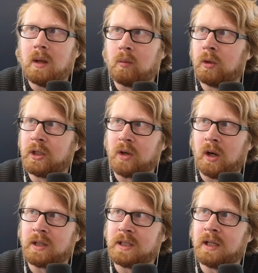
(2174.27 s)
Really strong
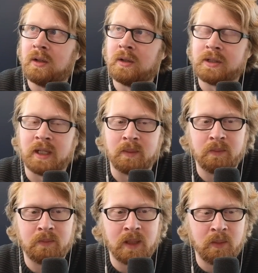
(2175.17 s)
signal is like
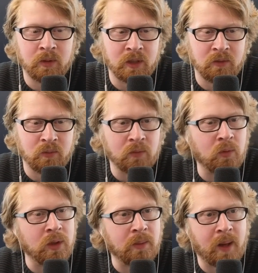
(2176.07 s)
people that you've worked
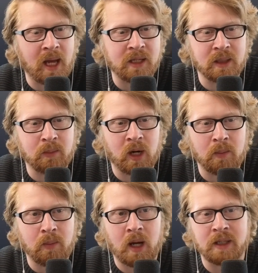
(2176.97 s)
for in the past, like prior
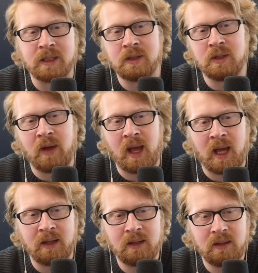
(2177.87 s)
bosses you've
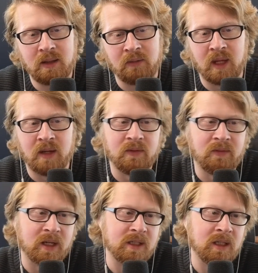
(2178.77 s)
had, if they've
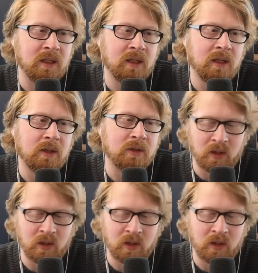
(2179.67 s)
invested. So I